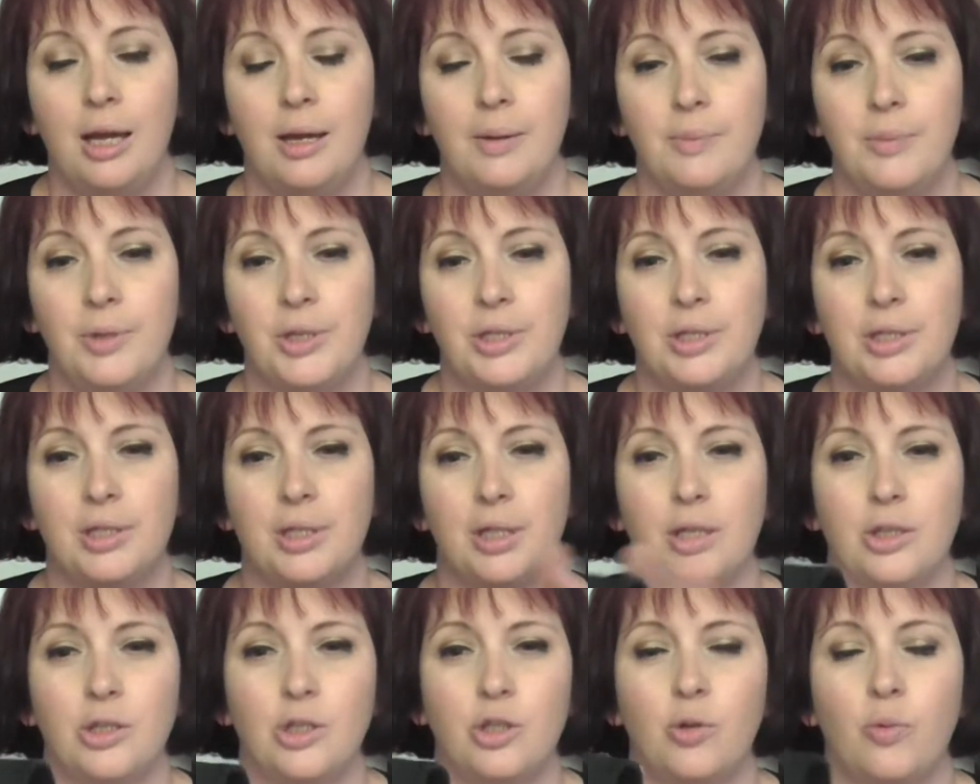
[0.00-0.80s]
This is
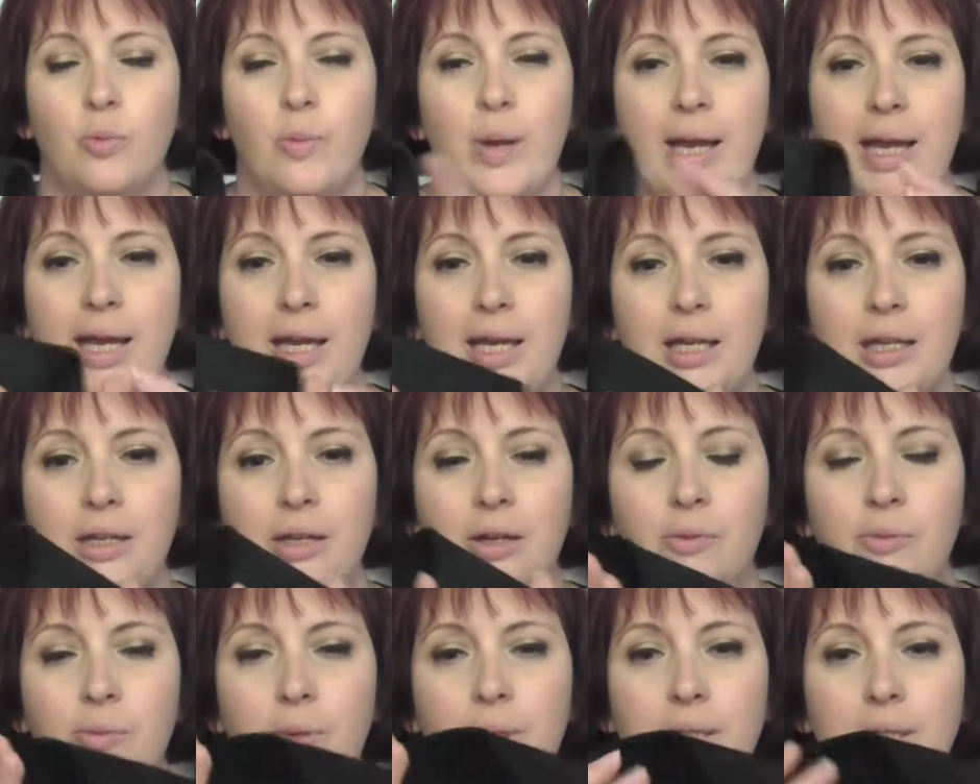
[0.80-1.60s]
like a suede
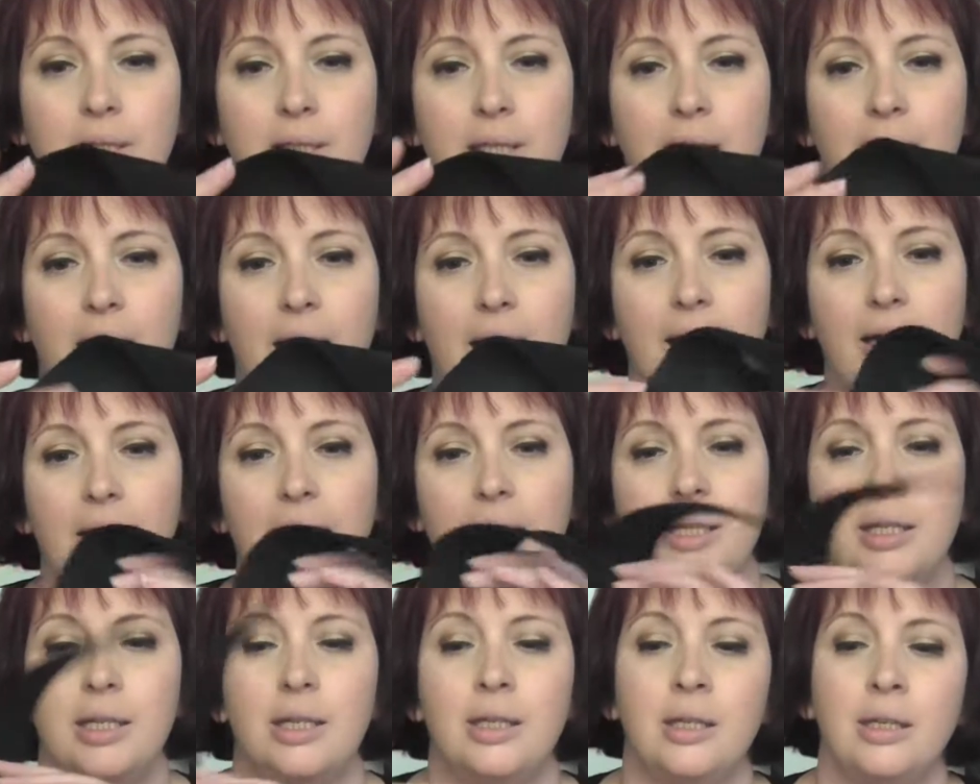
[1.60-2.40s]
on one
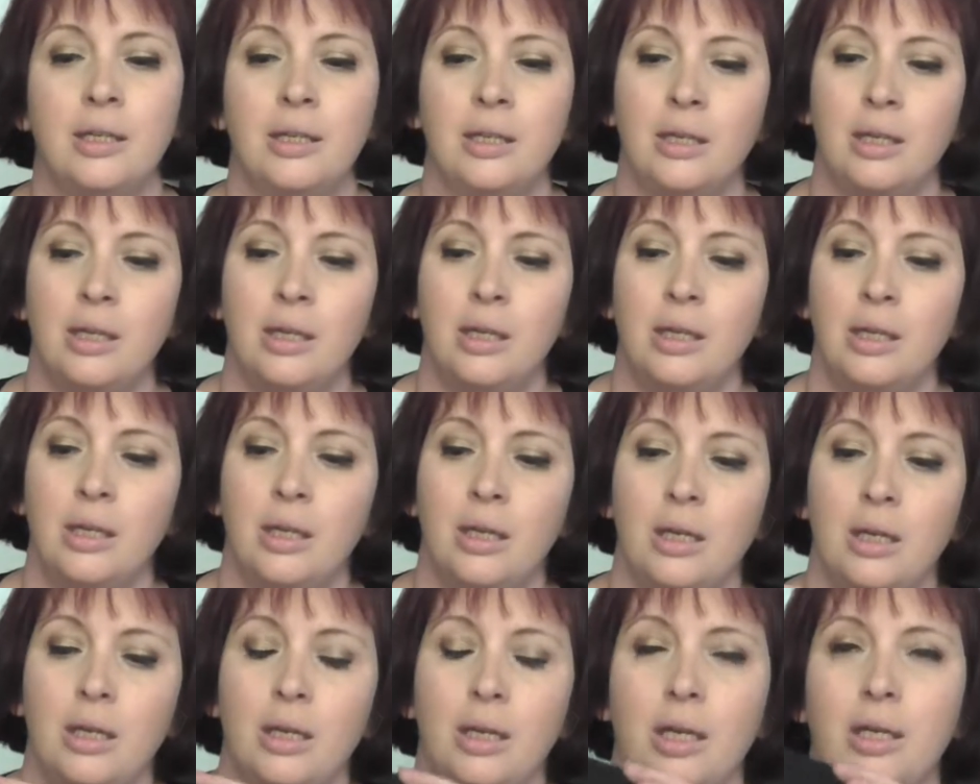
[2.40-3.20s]
side,
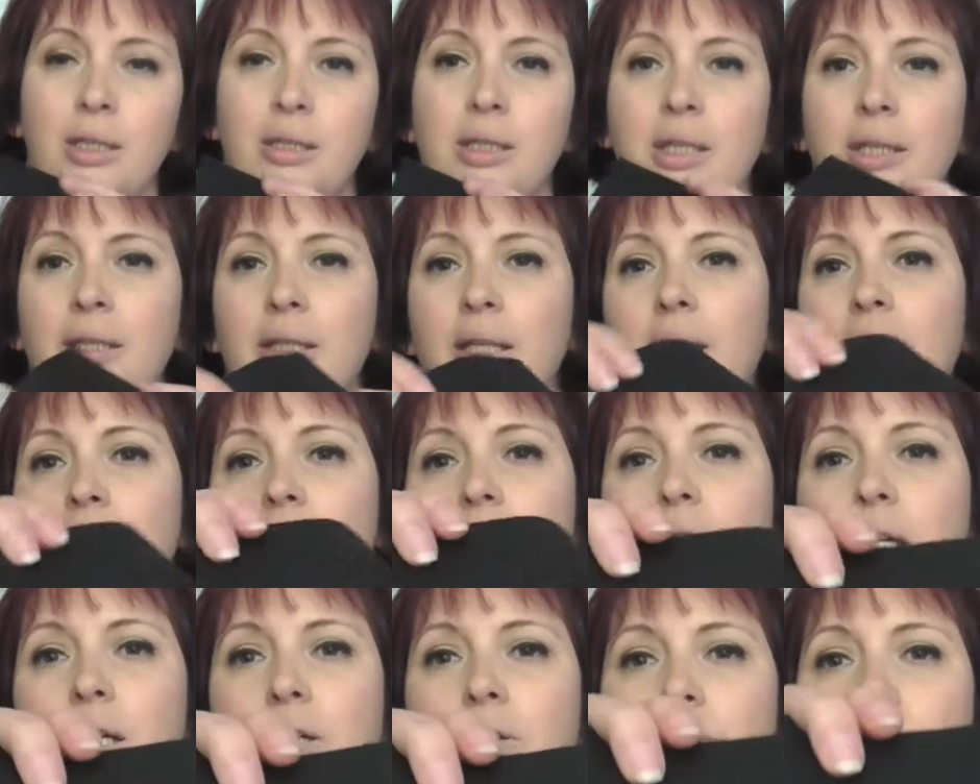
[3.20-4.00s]
and then like a
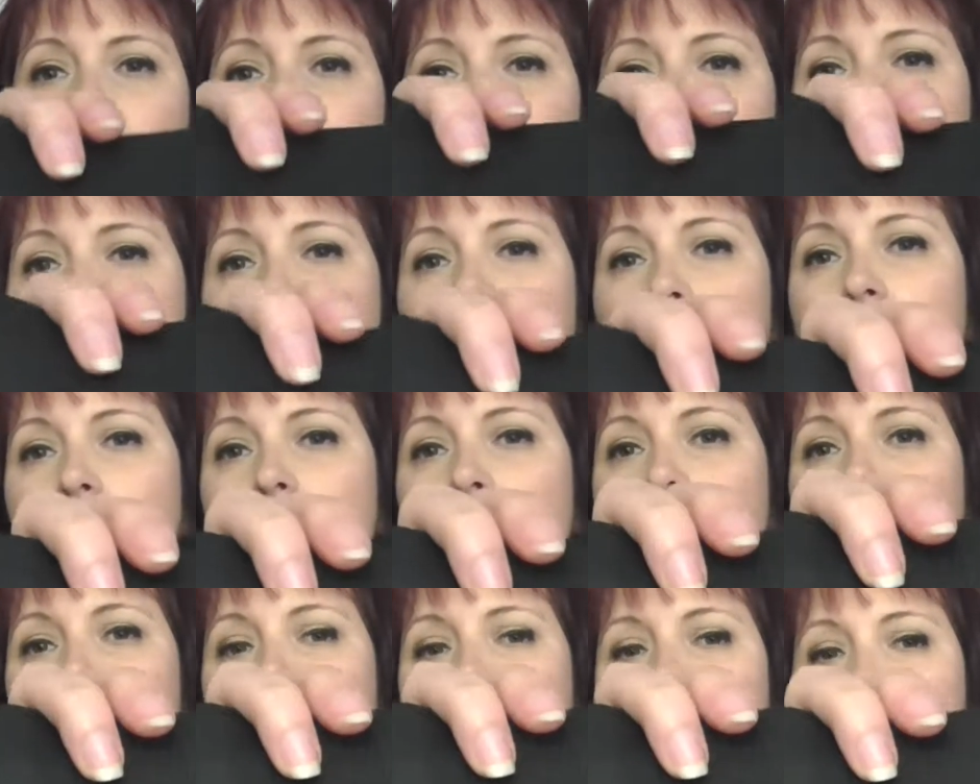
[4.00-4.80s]
textured,
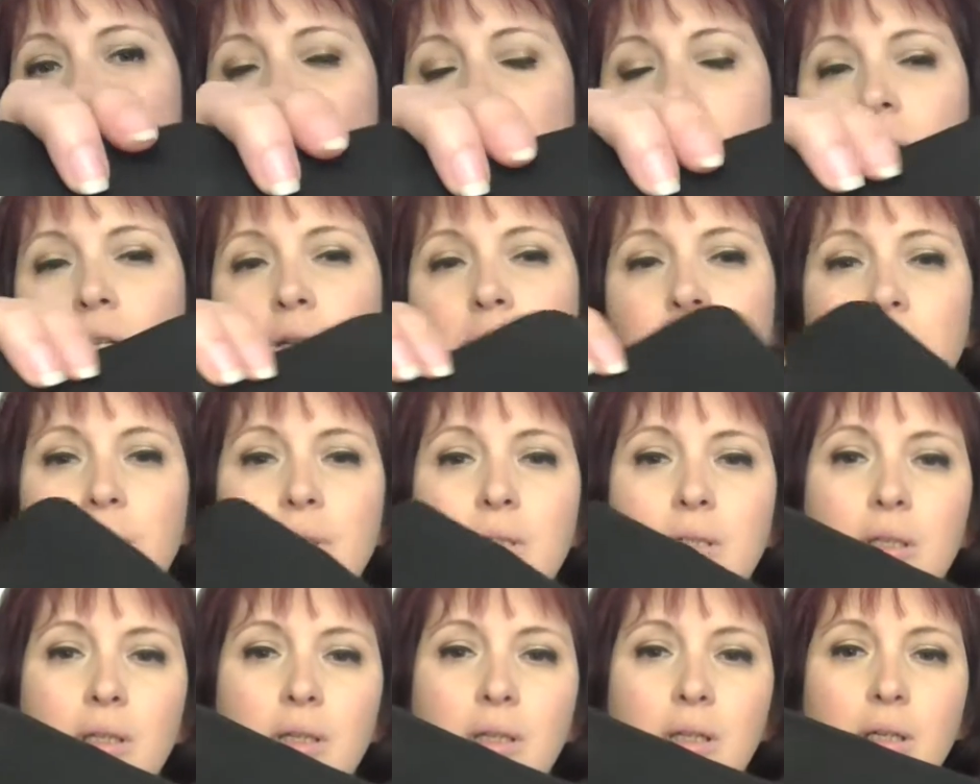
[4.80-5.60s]

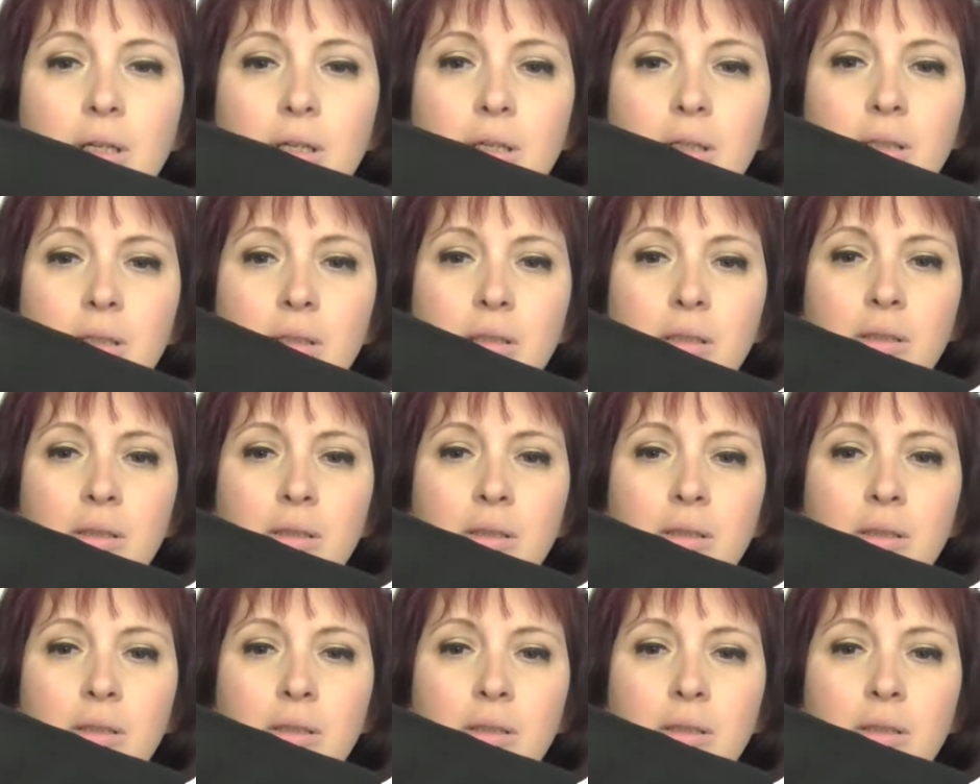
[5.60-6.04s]
almost like a,